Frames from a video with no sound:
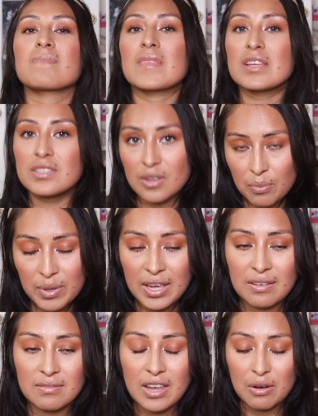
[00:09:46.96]
so be
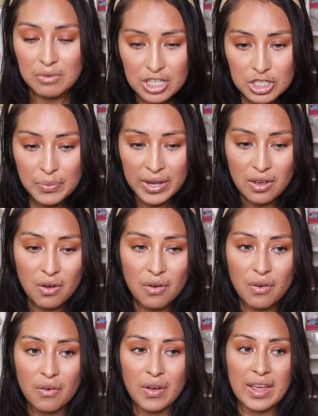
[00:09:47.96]
it. I reached my
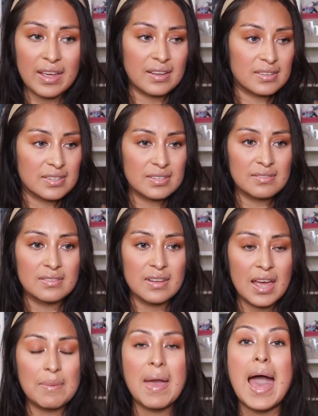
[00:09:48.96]
goal, and
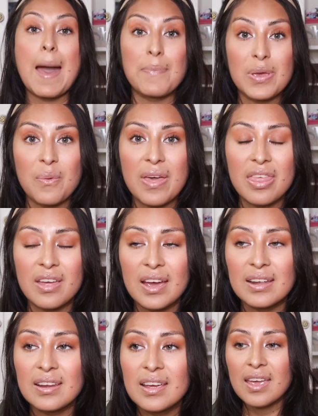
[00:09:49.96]
I'm happy with that.